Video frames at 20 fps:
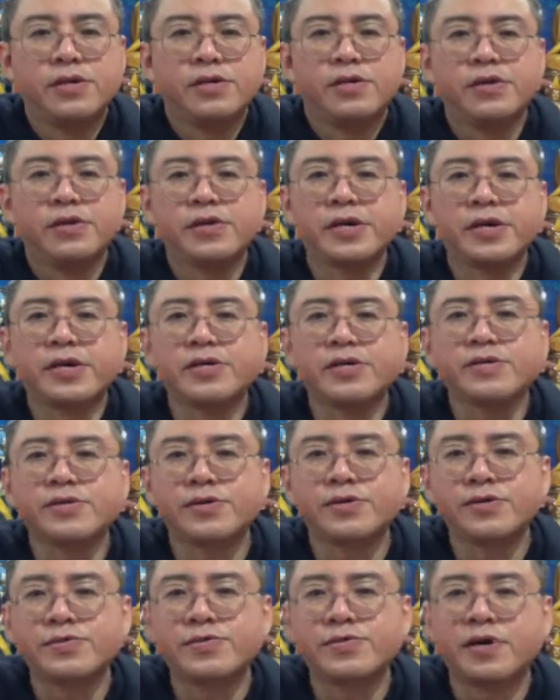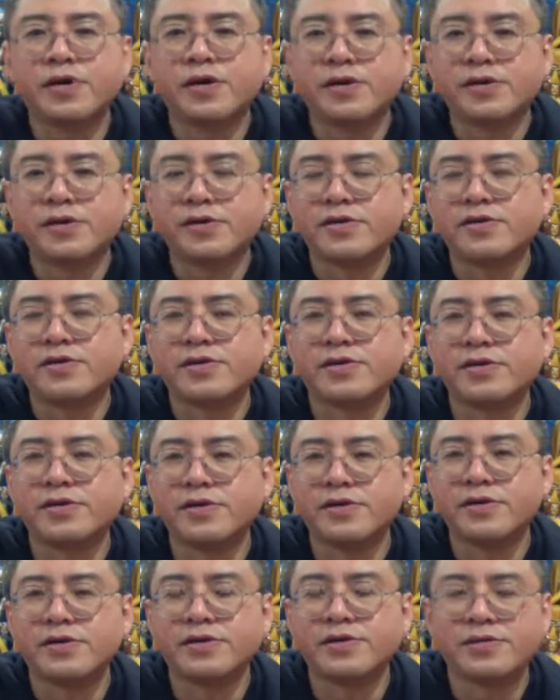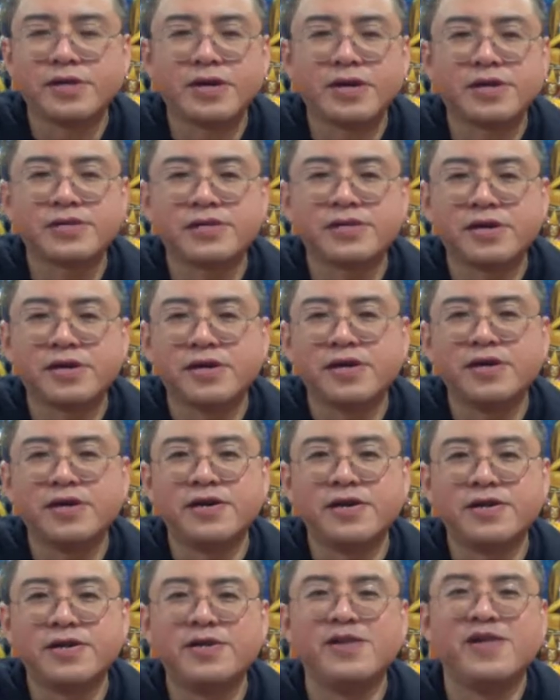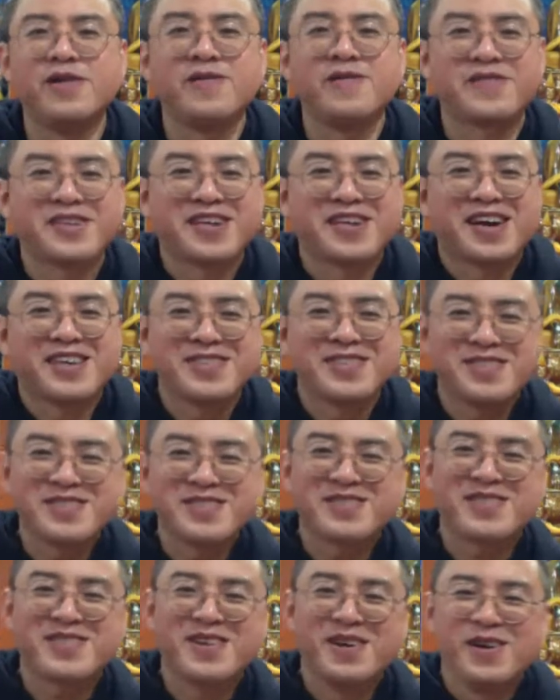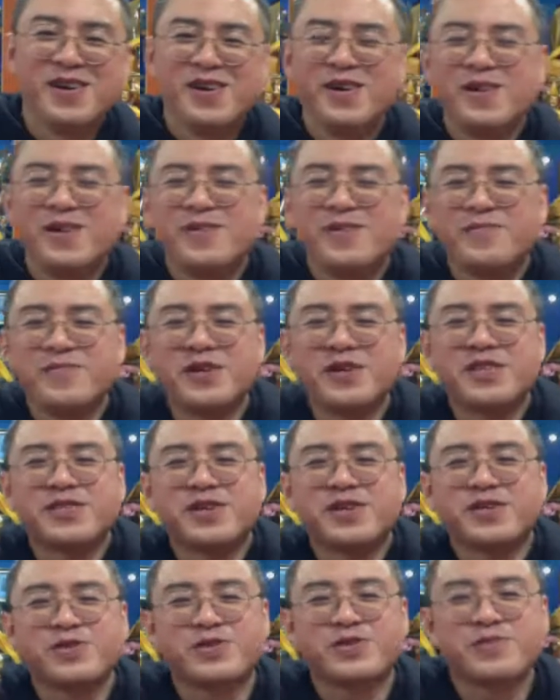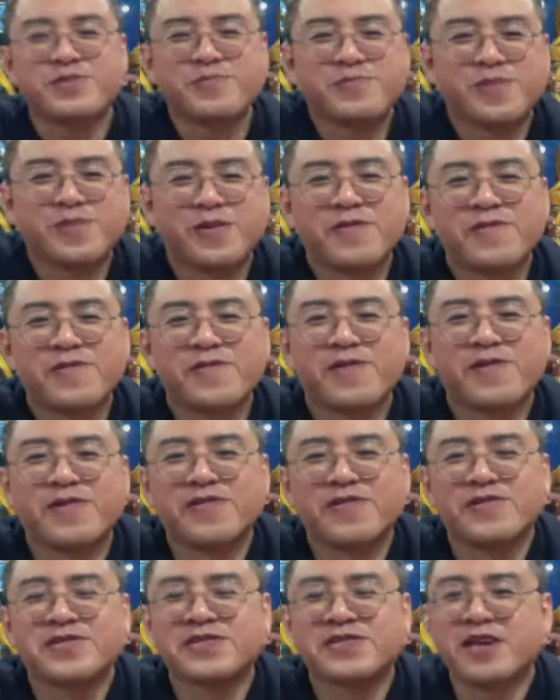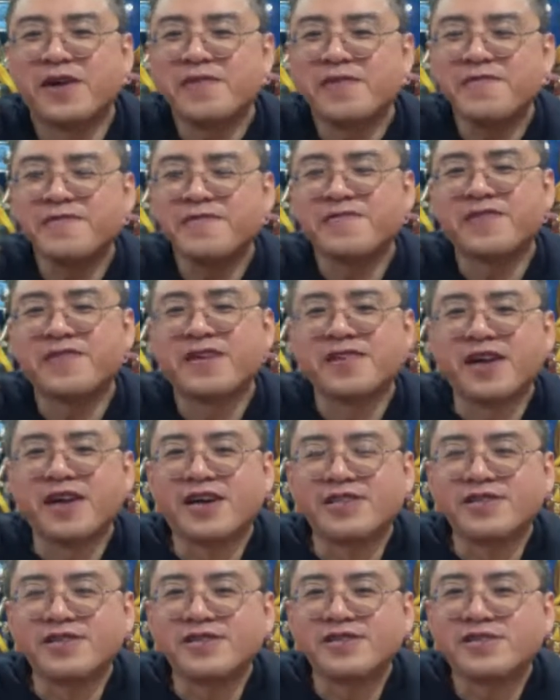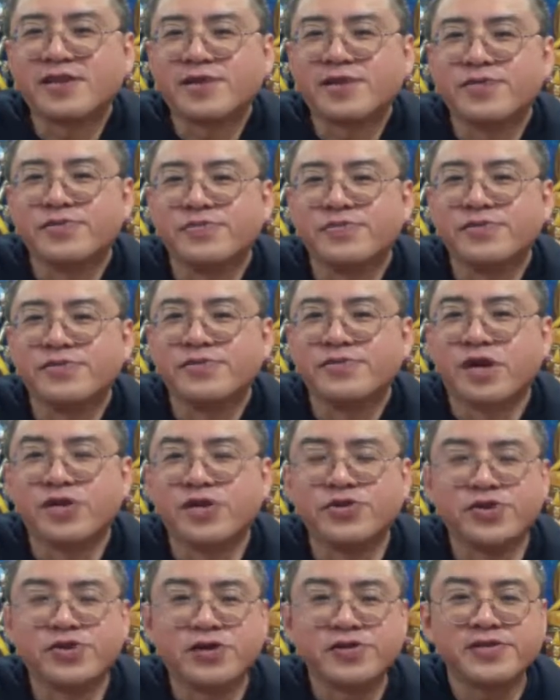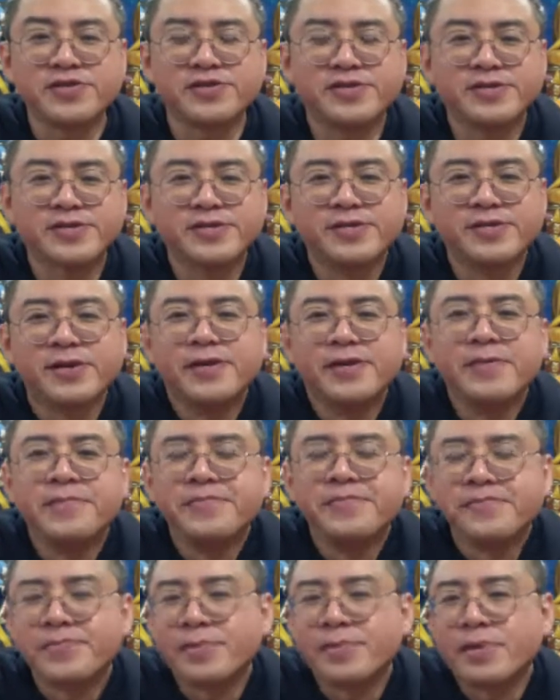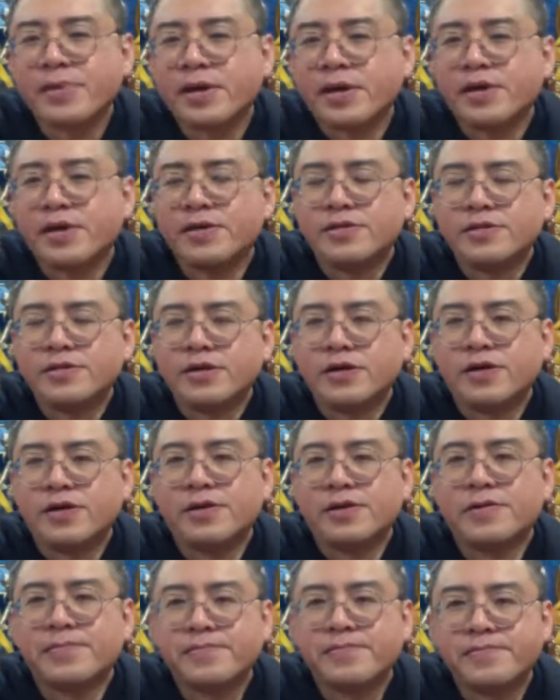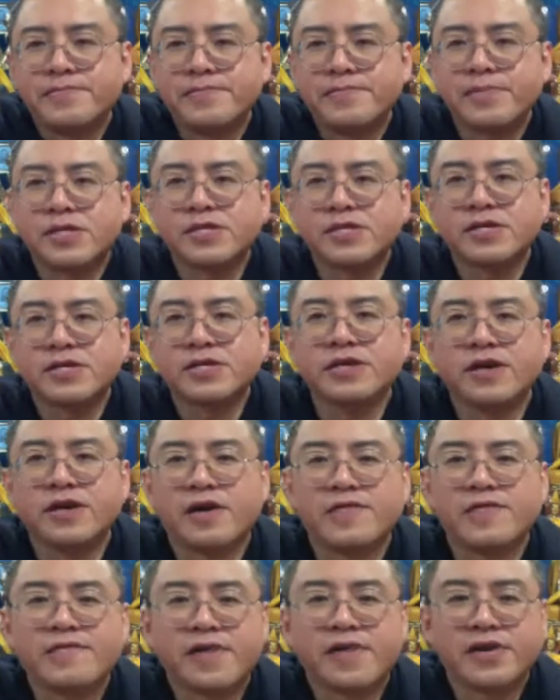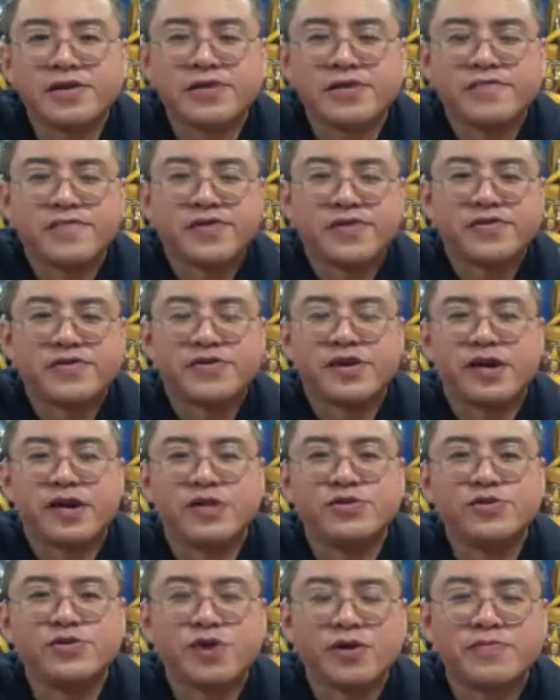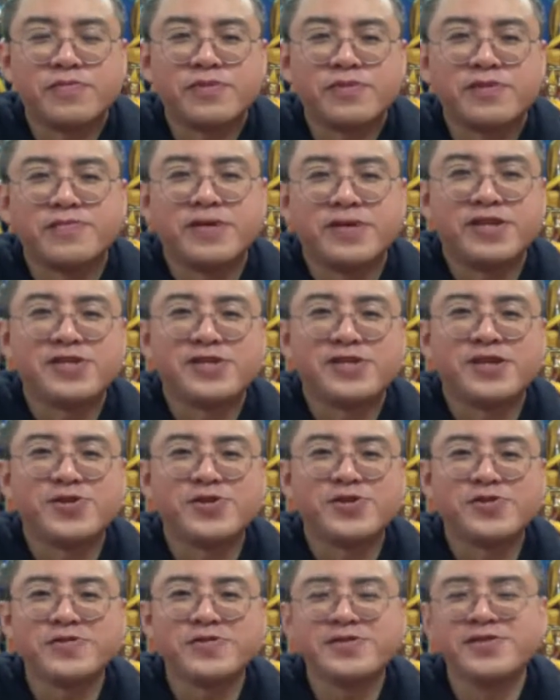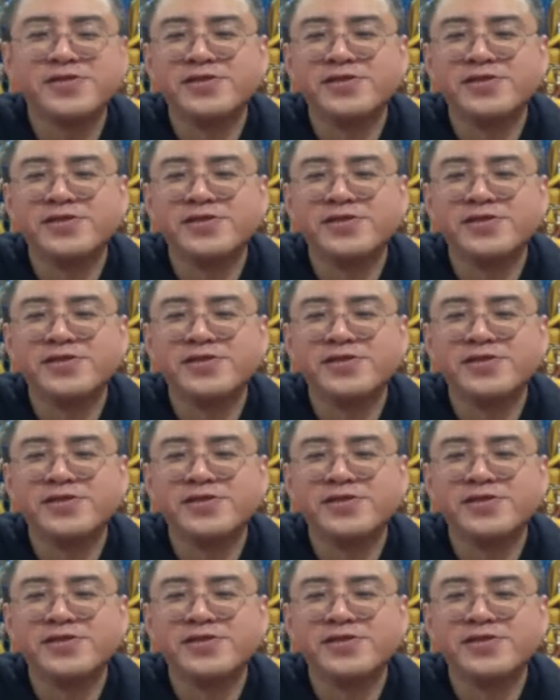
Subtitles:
Okay, so there's loving kindness meditation both for self and others. I hope you enjoy it. And personally, I find it a very enjoyable meditation.